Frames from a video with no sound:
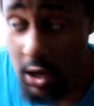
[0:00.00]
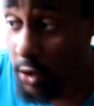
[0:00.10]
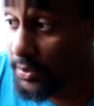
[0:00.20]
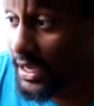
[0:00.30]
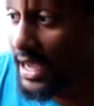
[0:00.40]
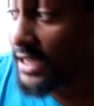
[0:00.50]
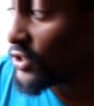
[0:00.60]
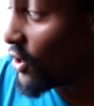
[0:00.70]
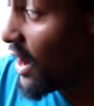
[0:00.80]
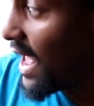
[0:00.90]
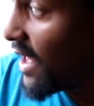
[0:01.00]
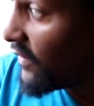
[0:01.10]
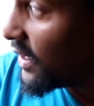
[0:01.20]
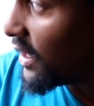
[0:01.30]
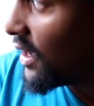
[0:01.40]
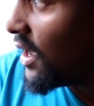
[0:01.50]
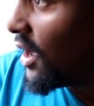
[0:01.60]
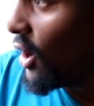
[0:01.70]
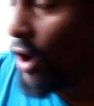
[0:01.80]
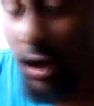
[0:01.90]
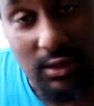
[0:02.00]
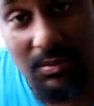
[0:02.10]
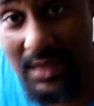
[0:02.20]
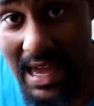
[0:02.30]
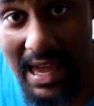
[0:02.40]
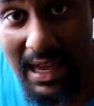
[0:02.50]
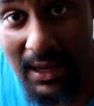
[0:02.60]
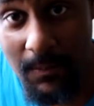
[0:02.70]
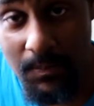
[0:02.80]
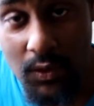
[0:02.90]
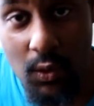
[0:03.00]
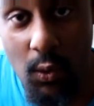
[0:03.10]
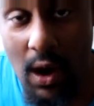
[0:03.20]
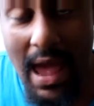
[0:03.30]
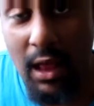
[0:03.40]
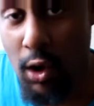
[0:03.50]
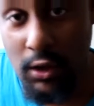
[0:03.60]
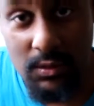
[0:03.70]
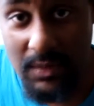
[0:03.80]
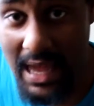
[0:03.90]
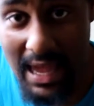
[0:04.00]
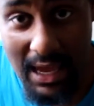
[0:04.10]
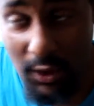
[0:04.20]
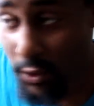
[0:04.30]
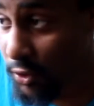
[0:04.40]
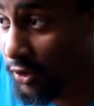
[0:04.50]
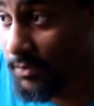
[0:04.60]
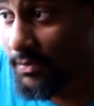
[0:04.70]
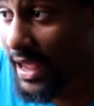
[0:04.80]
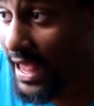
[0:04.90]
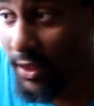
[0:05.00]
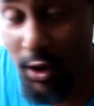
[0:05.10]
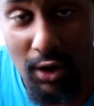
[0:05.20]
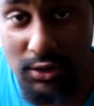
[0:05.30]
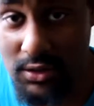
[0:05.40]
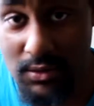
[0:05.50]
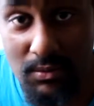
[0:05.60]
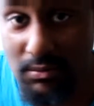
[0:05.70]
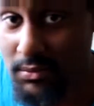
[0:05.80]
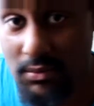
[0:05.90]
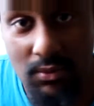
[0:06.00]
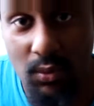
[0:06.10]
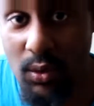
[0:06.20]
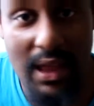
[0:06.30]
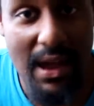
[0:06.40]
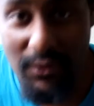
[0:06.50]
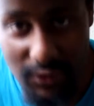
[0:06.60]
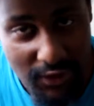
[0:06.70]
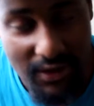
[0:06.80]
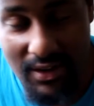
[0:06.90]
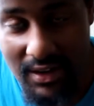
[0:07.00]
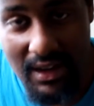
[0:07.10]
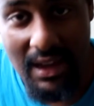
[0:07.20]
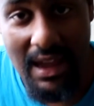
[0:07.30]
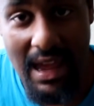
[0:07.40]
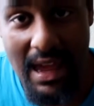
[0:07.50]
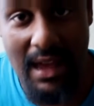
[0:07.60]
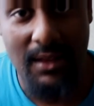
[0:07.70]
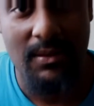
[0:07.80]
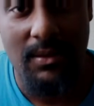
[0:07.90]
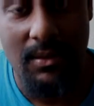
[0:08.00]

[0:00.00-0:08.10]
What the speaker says: Hope you guys are having an awesome day, or had an awesome day, or had awesome whatever, and